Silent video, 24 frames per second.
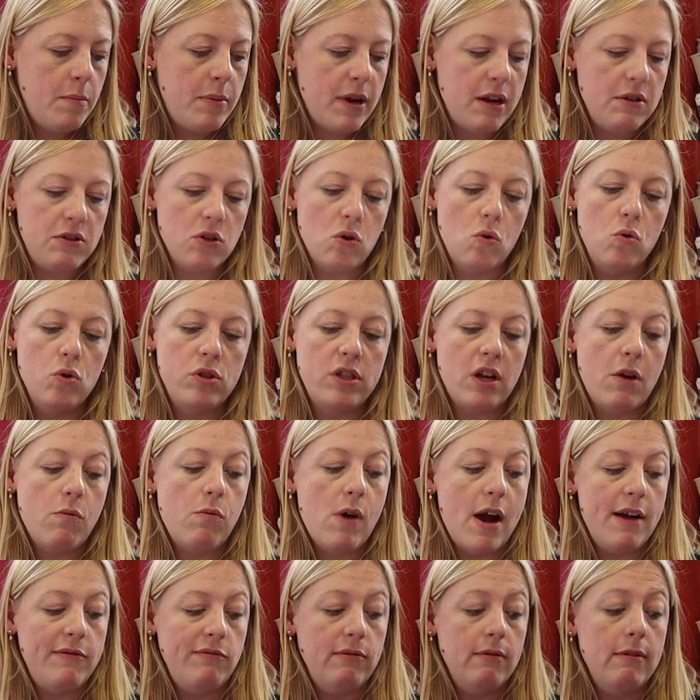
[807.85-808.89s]
But it also
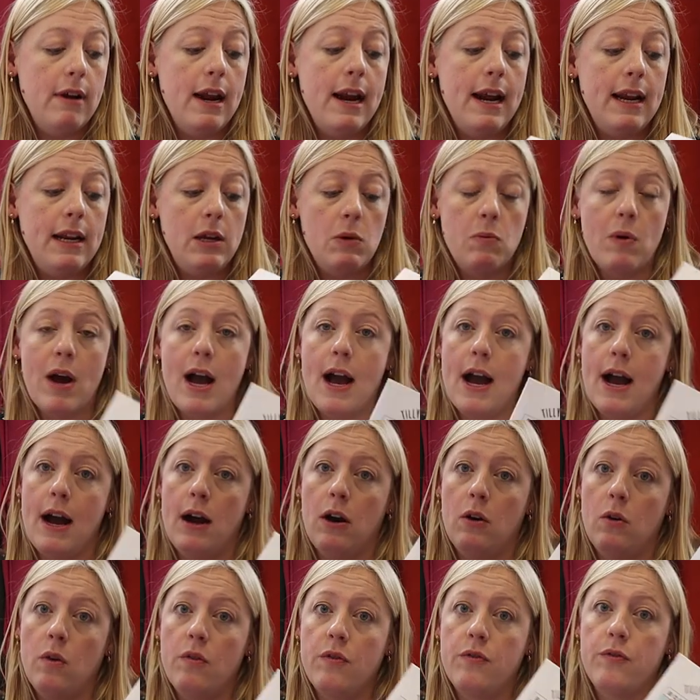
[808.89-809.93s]
worked really
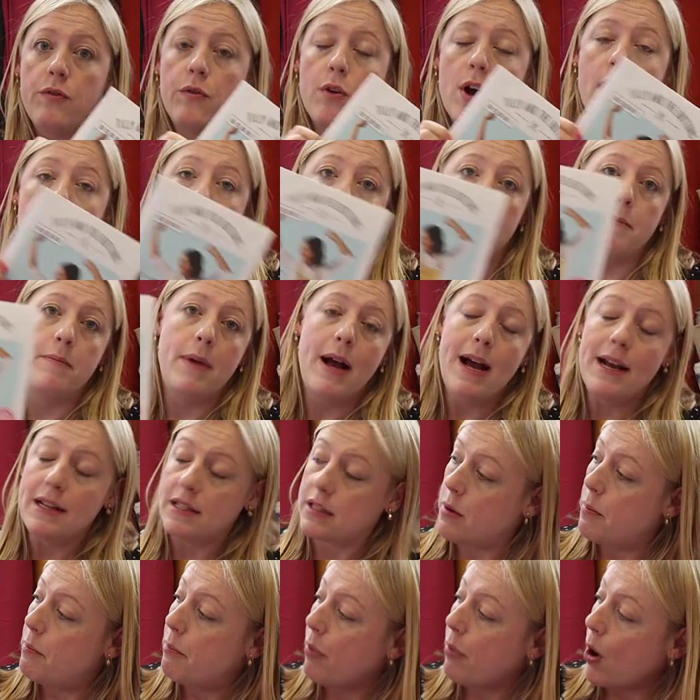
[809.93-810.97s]
well
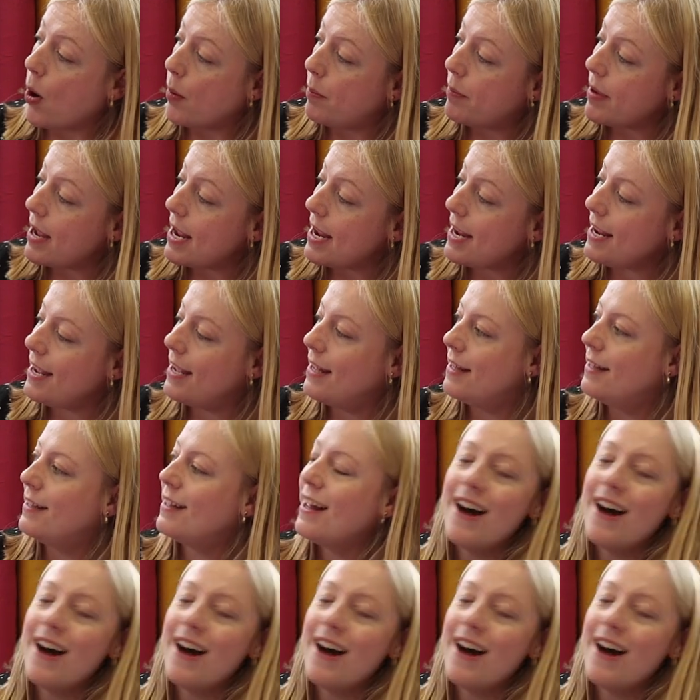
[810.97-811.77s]
as the Bobby,